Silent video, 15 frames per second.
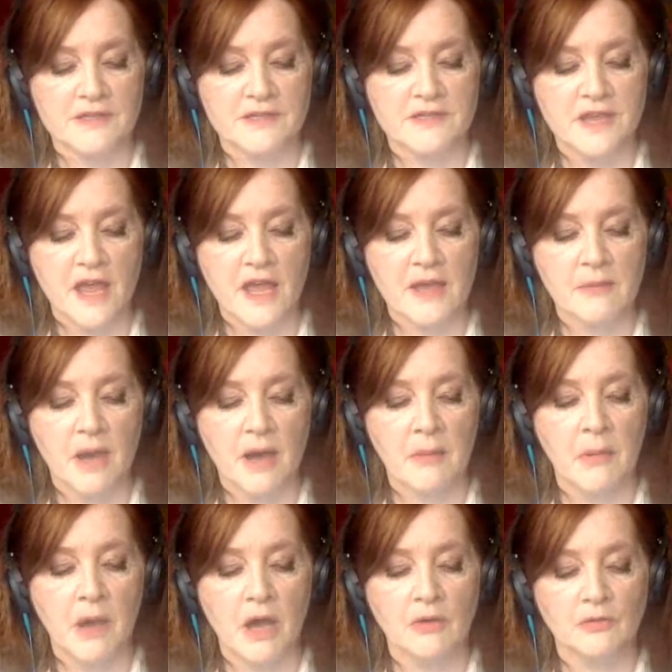the same
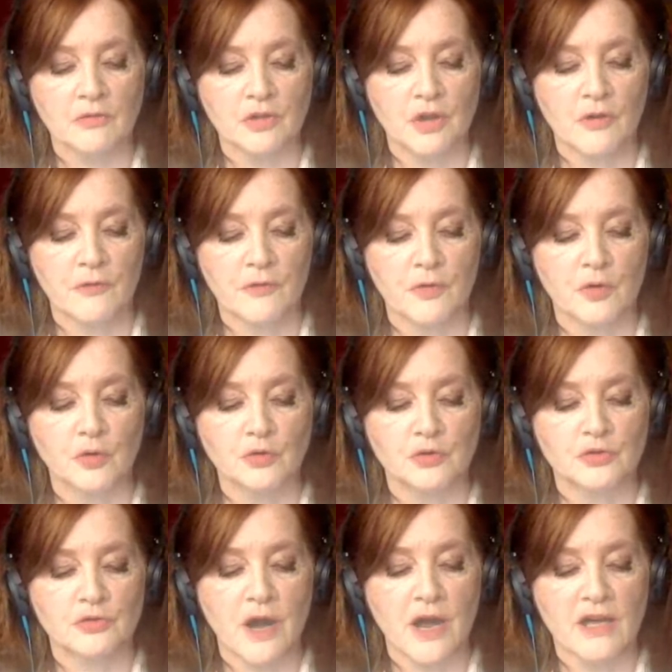amount of
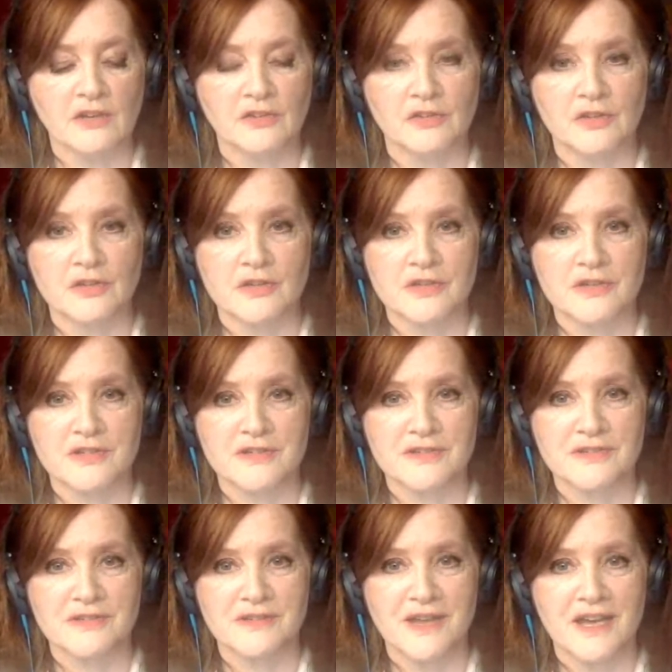good
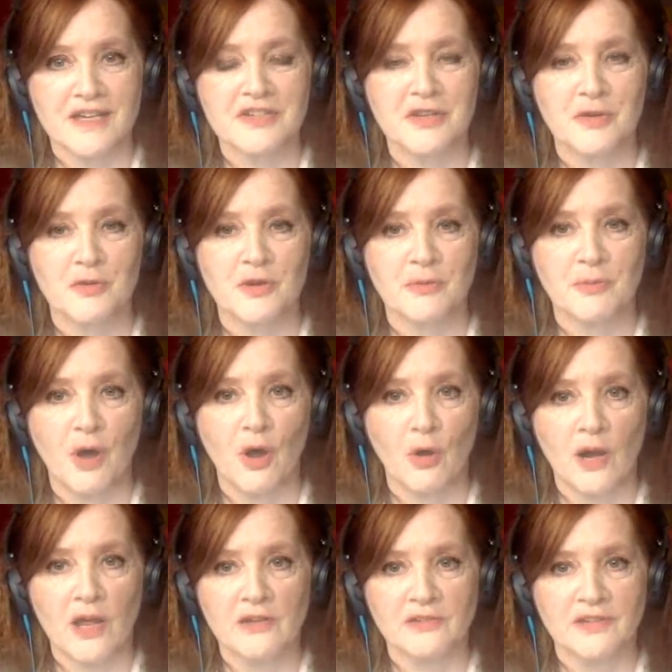writers as you in
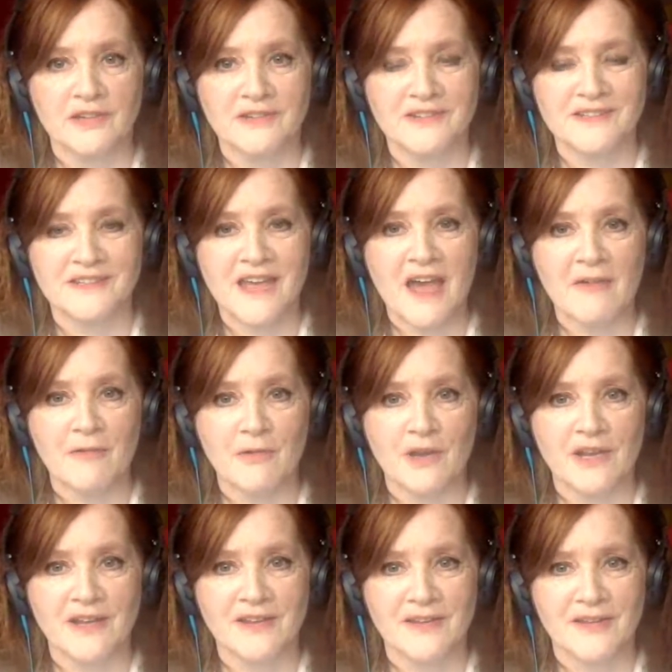Poland and in
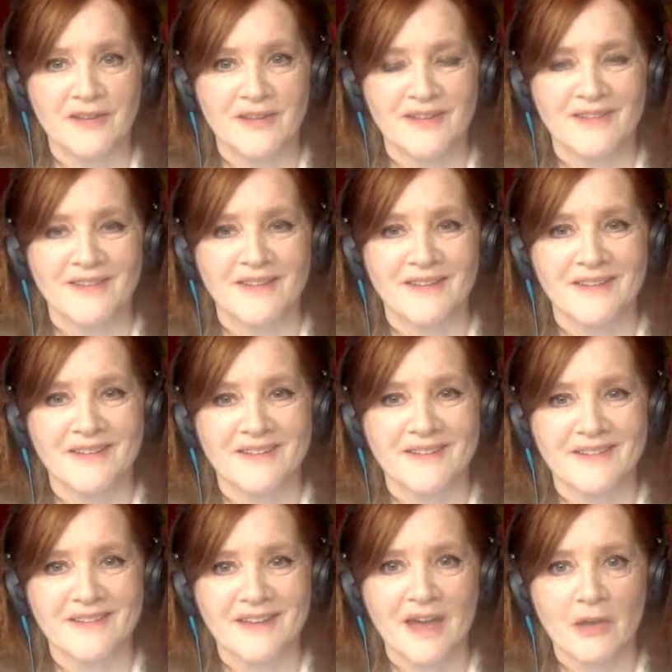every
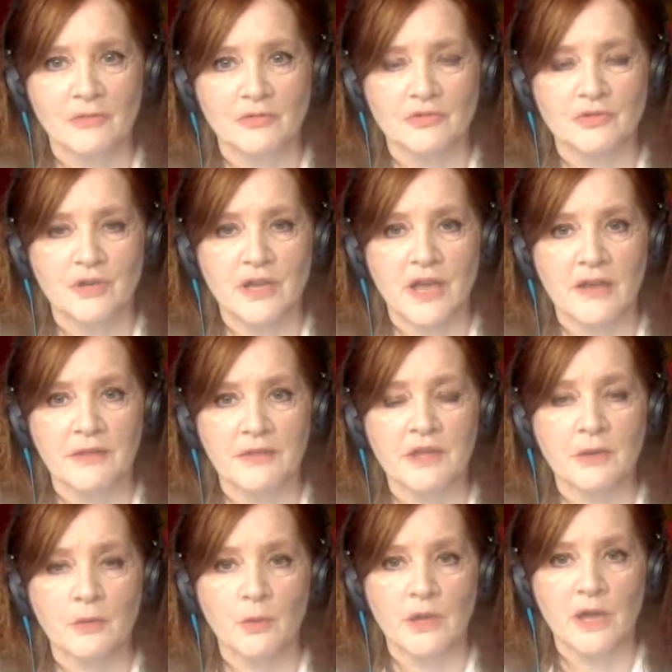country. I
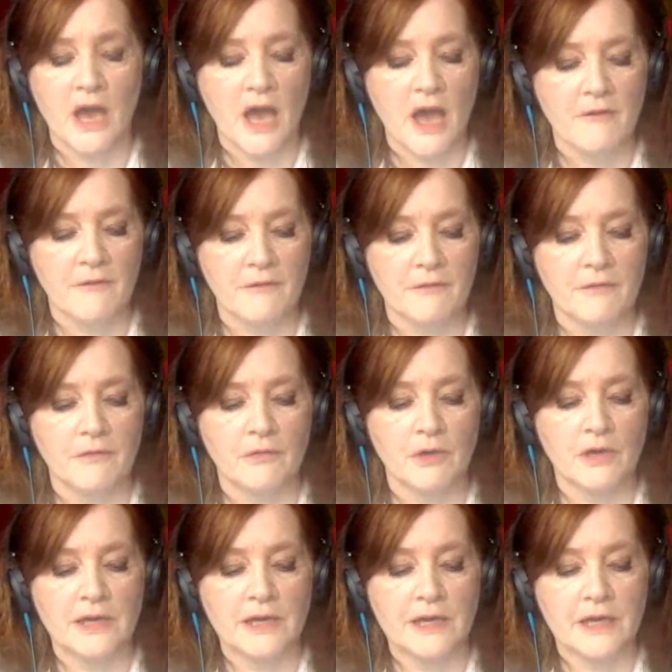think we have
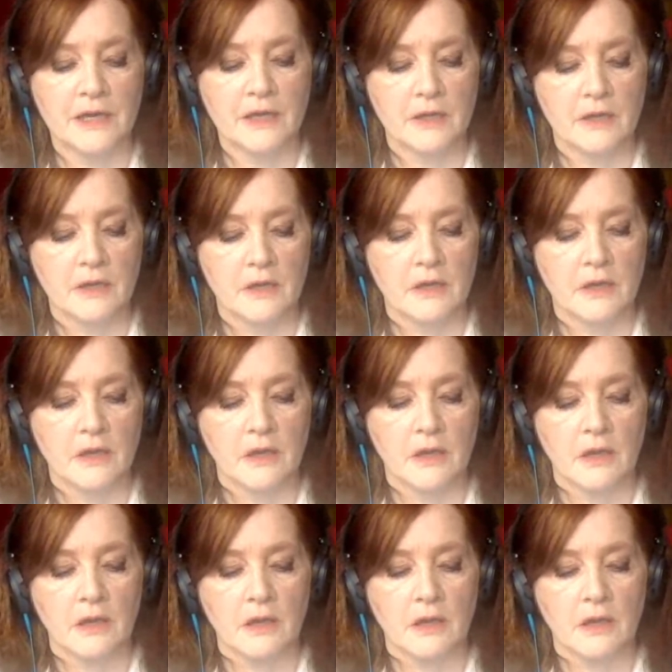really